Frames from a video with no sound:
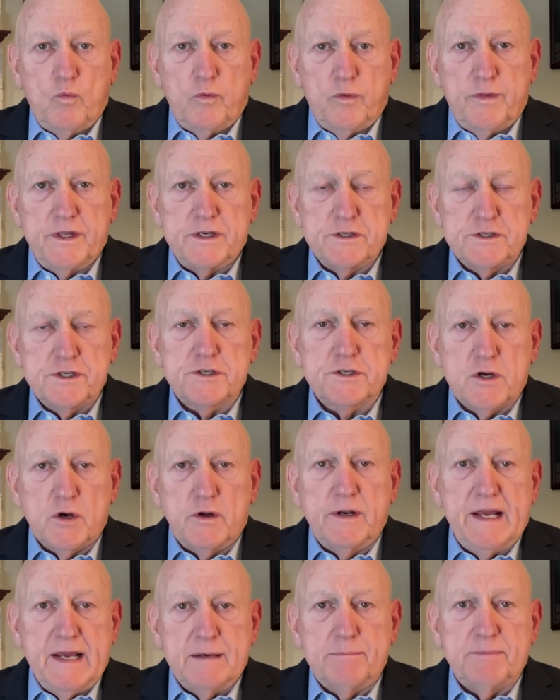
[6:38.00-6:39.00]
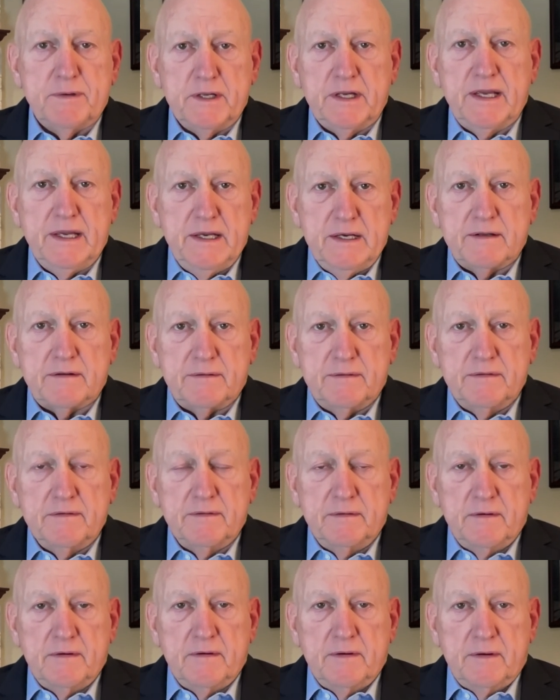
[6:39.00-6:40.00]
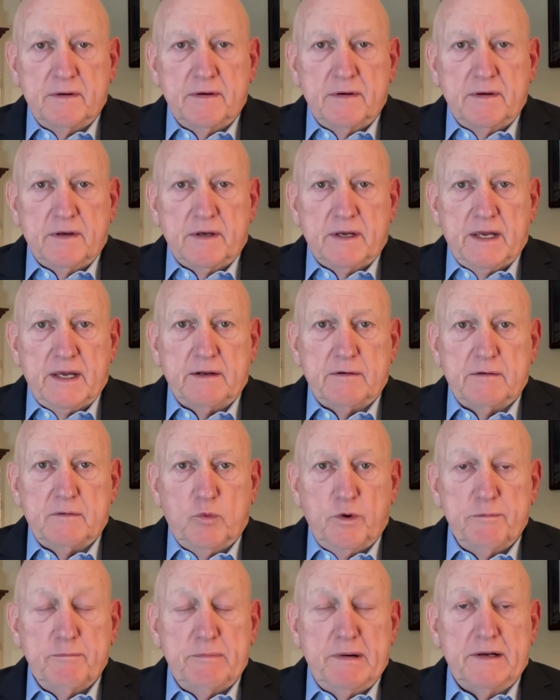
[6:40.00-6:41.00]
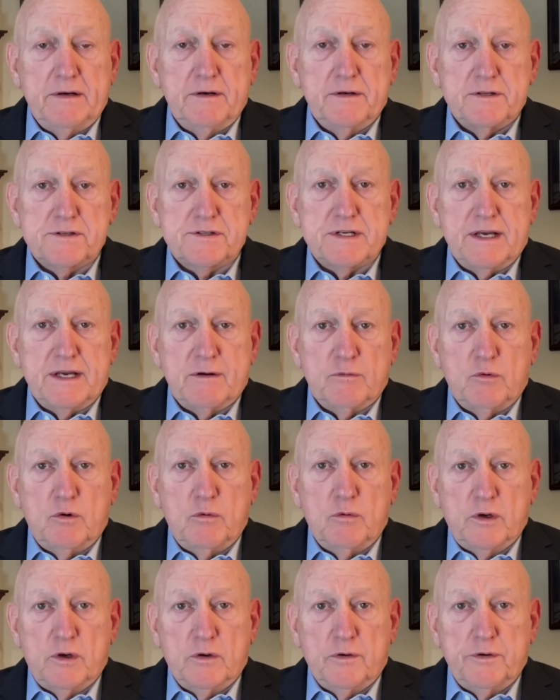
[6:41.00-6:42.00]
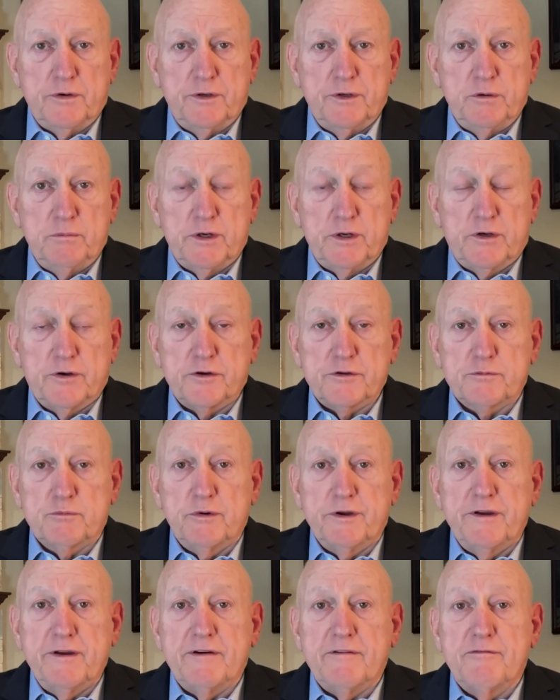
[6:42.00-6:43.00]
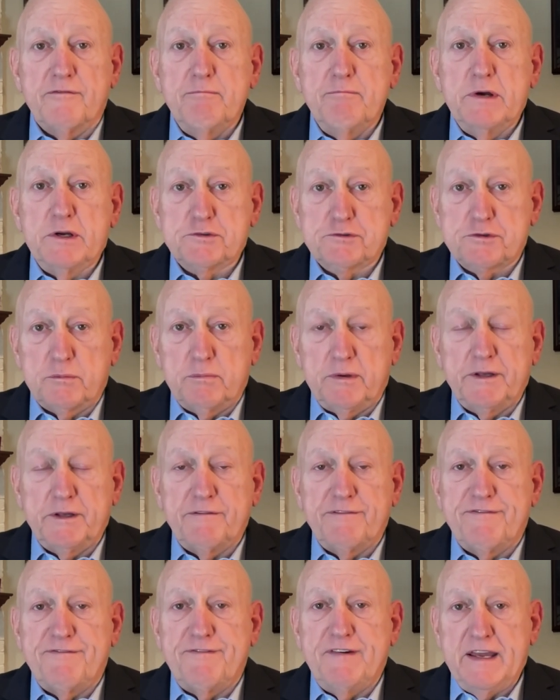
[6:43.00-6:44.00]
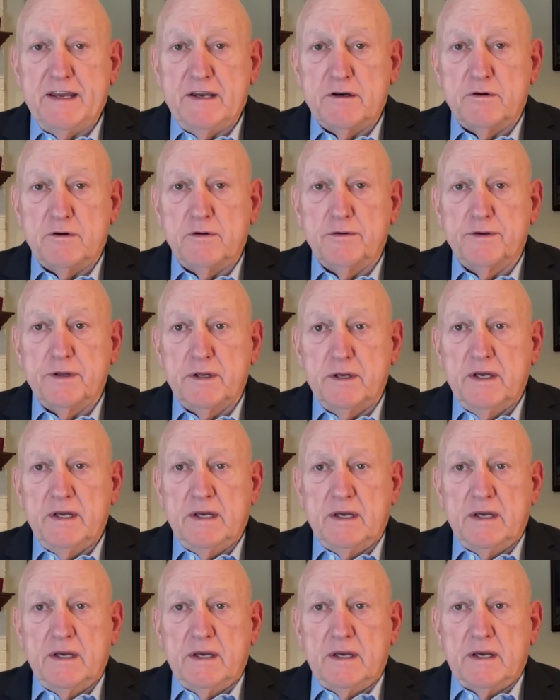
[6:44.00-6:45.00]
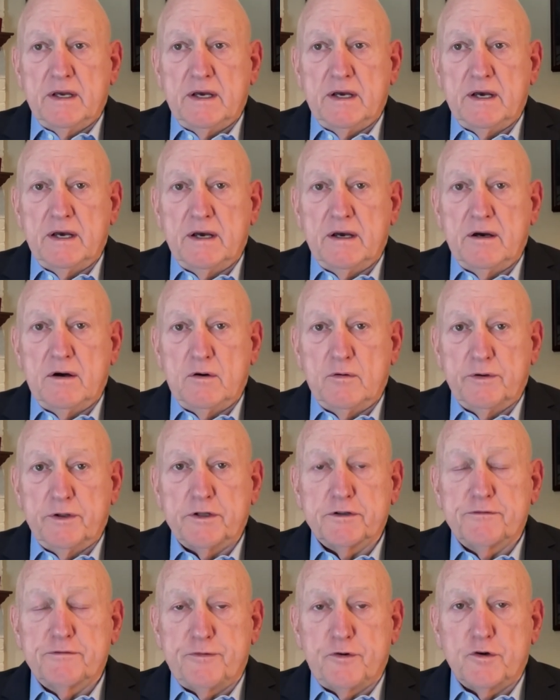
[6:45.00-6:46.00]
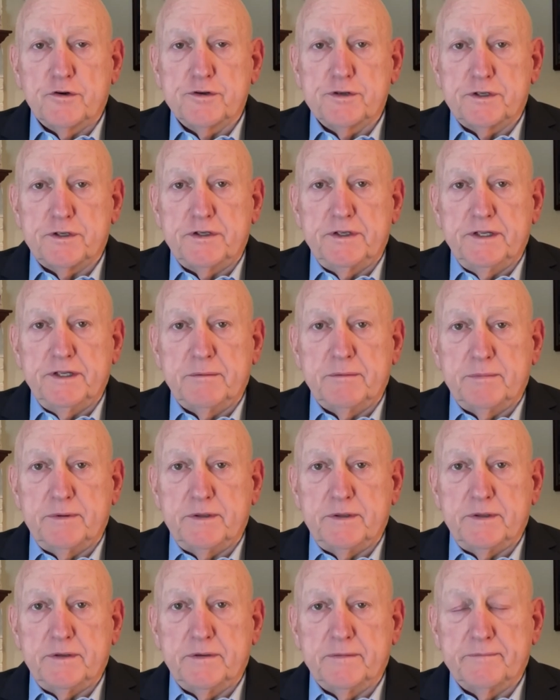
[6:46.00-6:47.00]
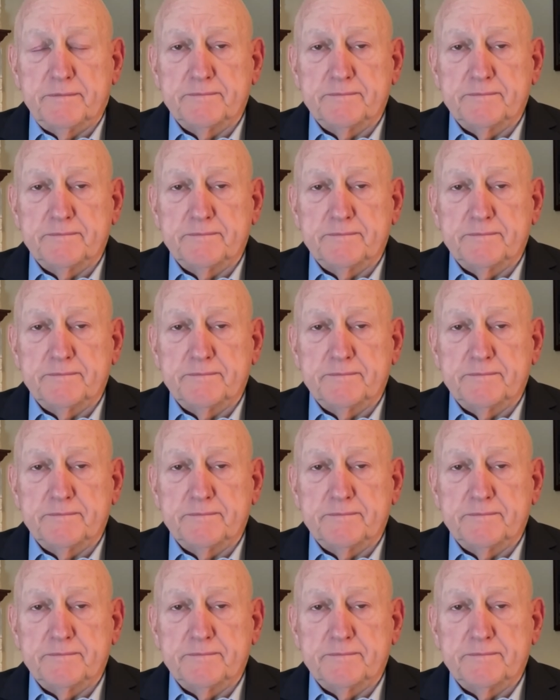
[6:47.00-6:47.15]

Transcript: This is going to happen again, and we better decide what we're going to do, because we have miserably failed on this first attempt here.